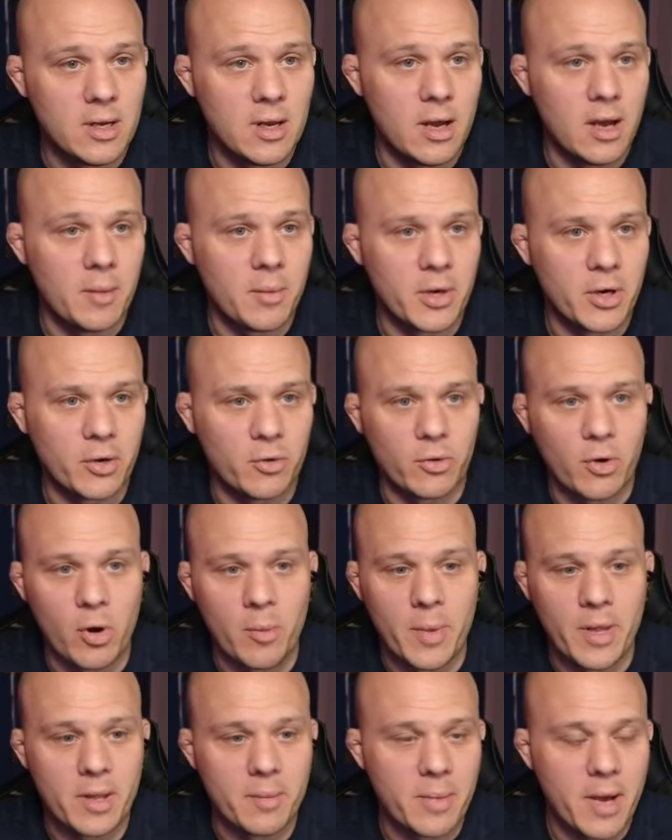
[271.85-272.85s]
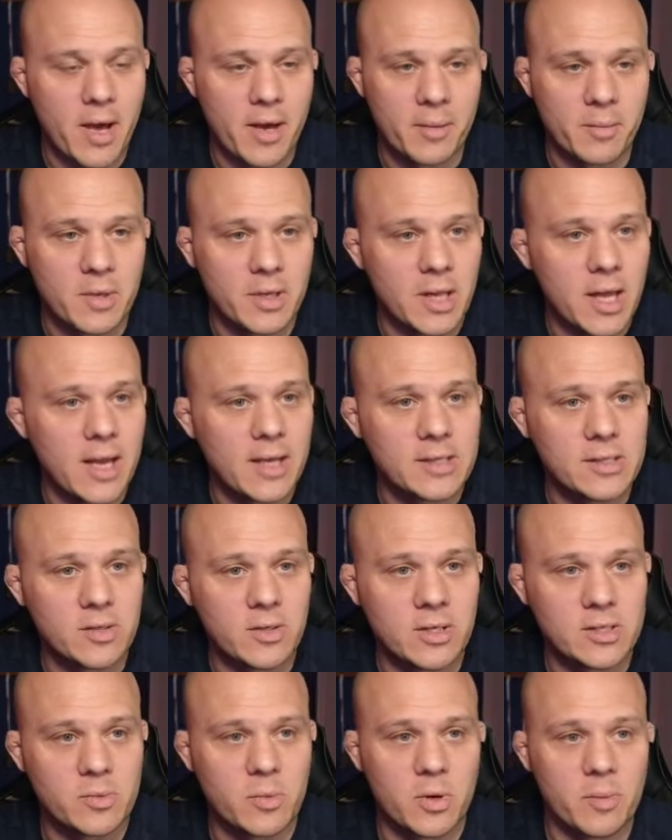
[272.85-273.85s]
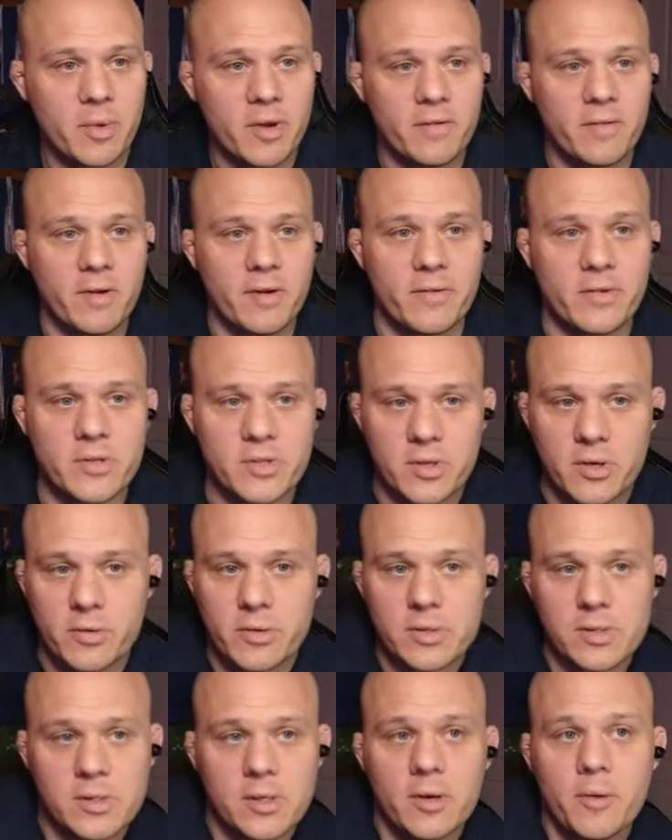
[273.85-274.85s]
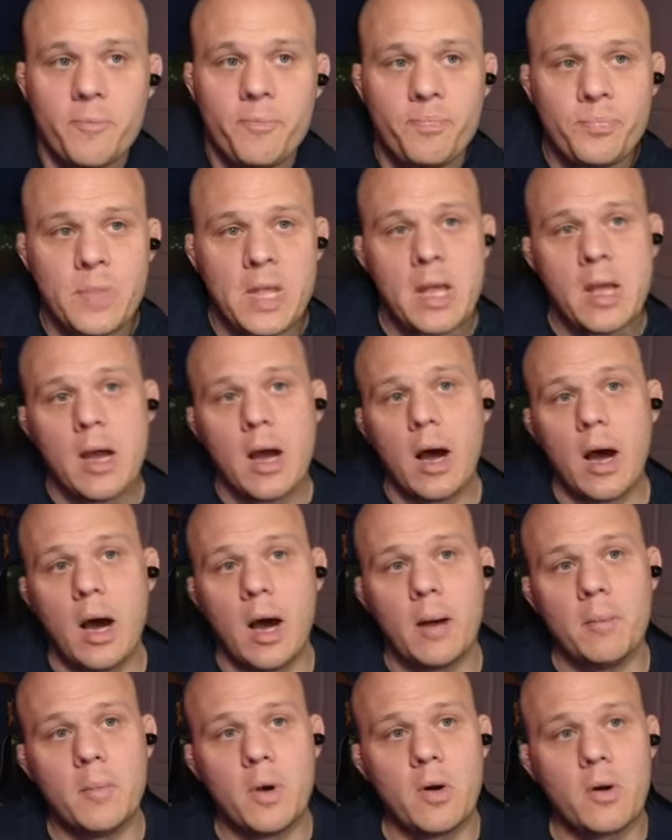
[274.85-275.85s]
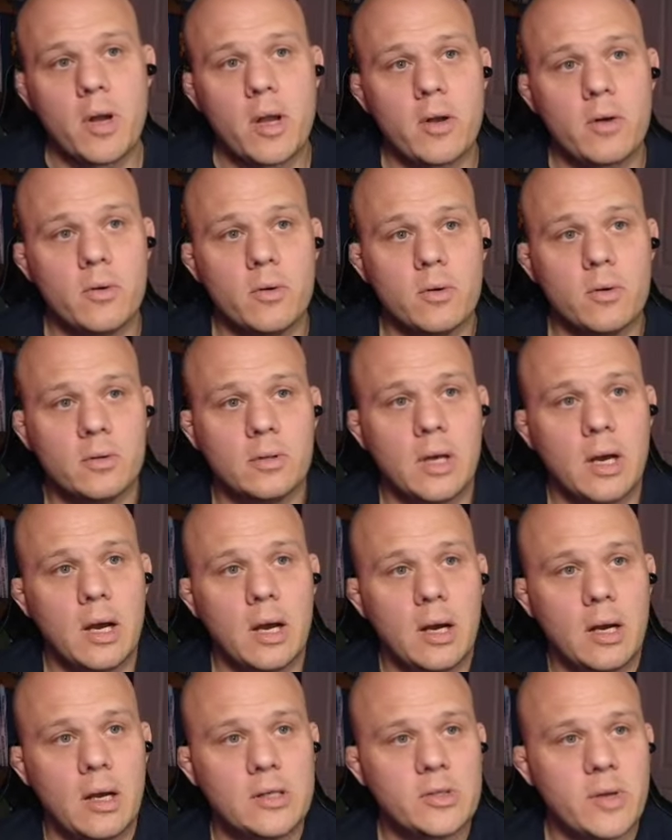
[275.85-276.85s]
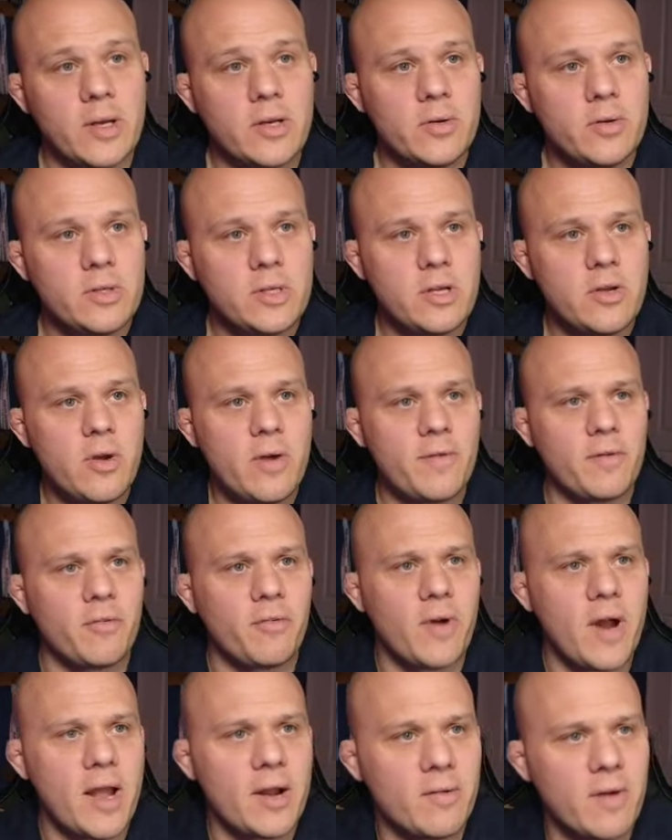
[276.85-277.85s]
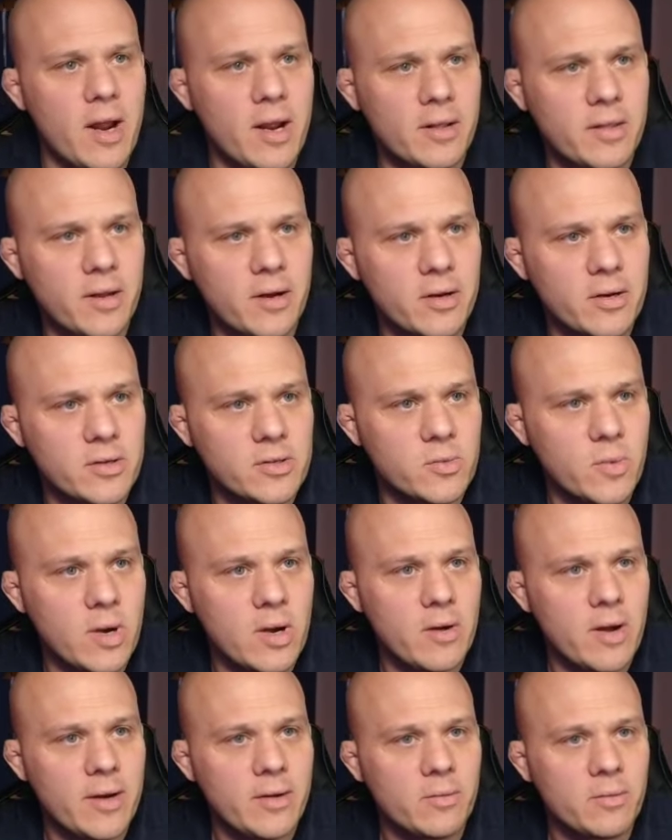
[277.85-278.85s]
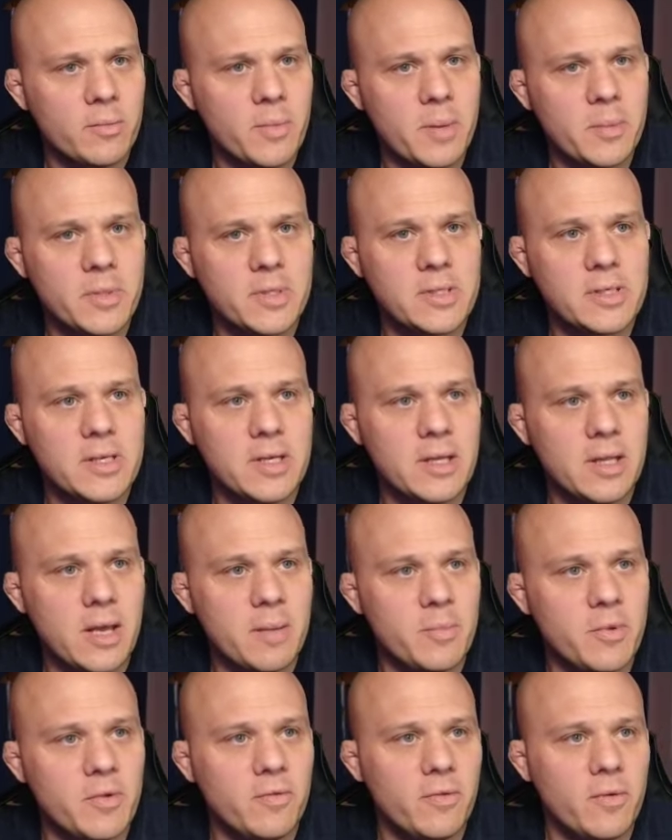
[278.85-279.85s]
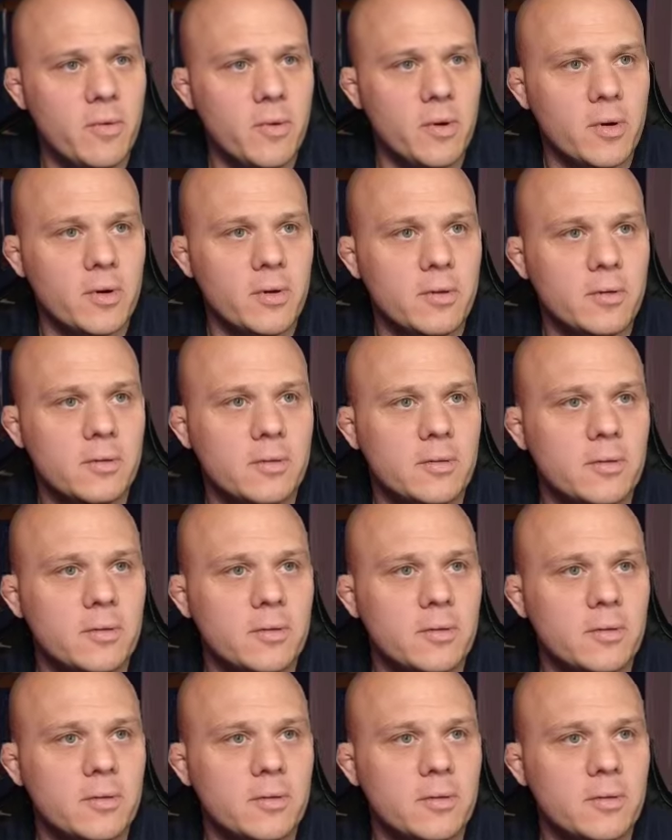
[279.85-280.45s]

I'm gonna grow them on the bottom glass, so that's one of my favorite Zoas. So, okay, cool. So I do see you have a frag rack there as well. I don't remember seeing that before.